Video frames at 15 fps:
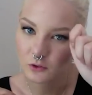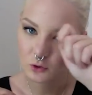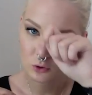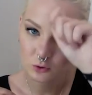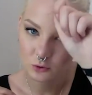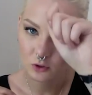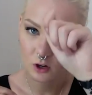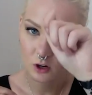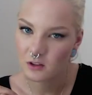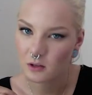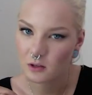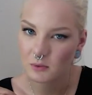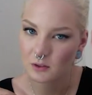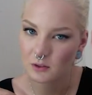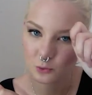draw
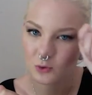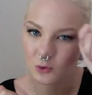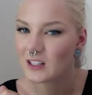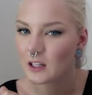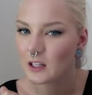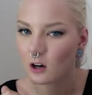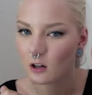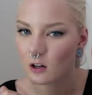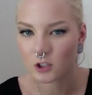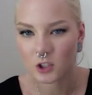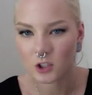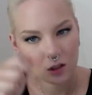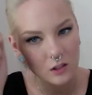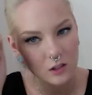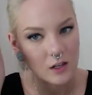them in really harsh,